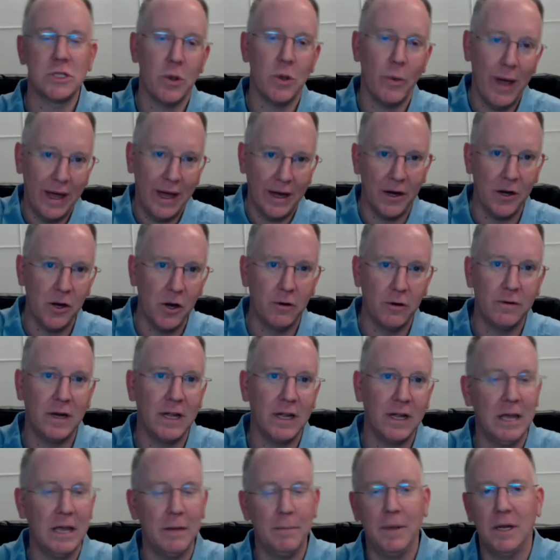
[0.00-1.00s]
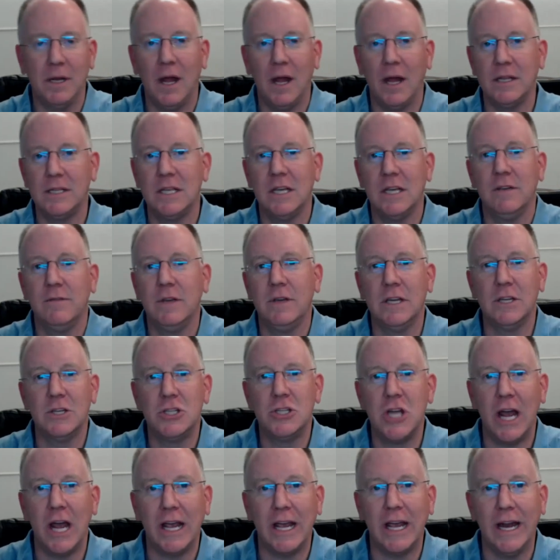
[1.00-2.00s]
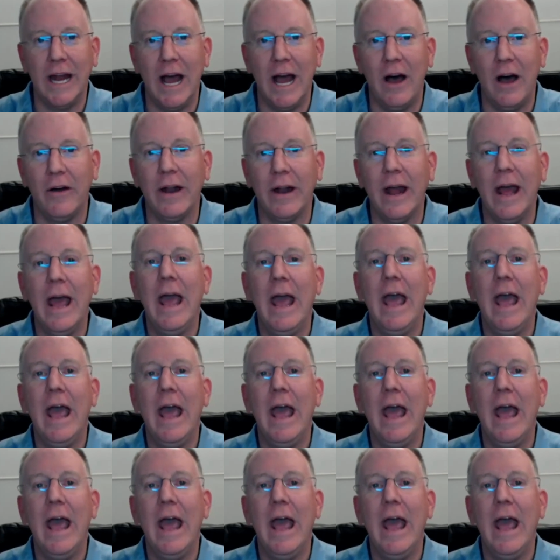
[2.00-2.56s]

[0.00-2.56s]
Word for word: So head on over to geekbeat.tv and check it out.